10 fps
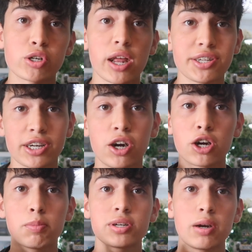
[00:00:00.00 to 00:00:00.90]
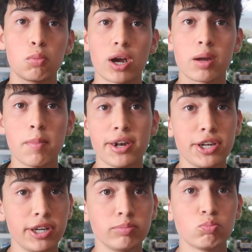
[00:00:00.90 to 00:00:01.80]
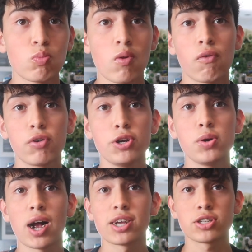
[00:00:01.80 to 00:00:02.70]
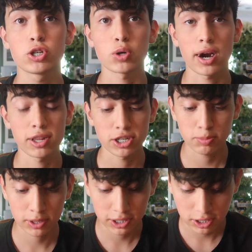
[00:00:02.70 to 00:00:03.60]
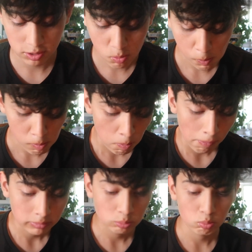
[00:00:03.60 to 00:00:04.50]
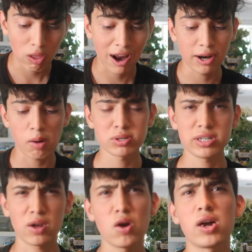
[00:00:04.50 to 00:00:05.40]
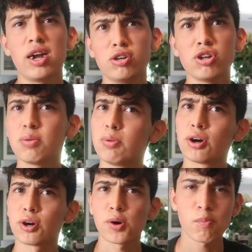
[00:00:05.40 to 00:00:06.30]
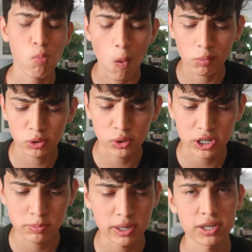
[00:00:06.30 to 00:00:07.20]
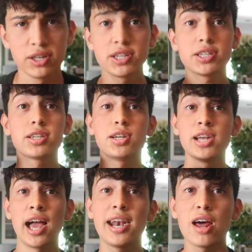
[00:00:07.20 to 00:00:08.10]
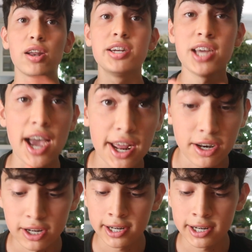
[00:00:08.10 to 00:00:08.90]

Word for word: try this, I 100% recommend it for you guys to try this because I, I was like, okay, another burger. I don't expect it. This is a 10 out of 10.